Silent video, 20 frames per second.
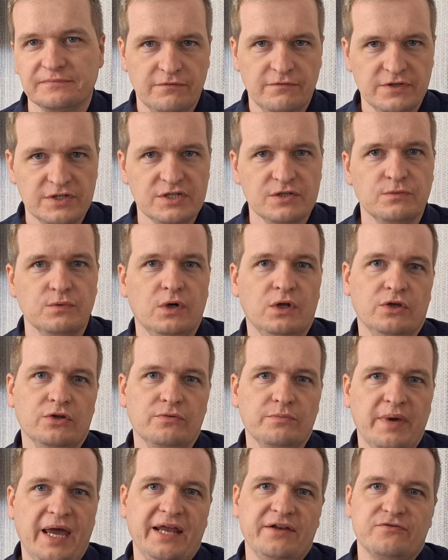First of all, you
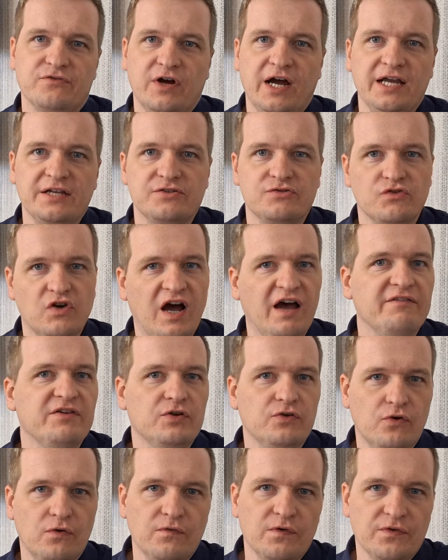may try driving
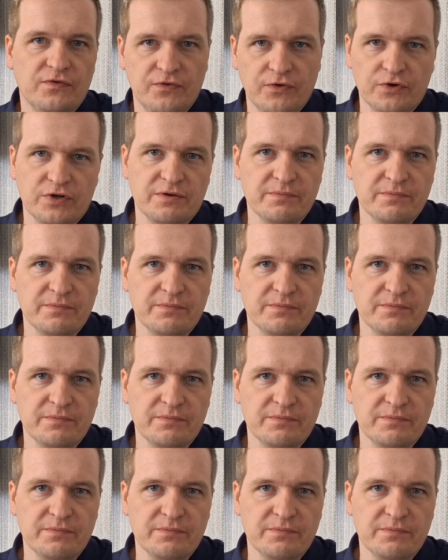over 30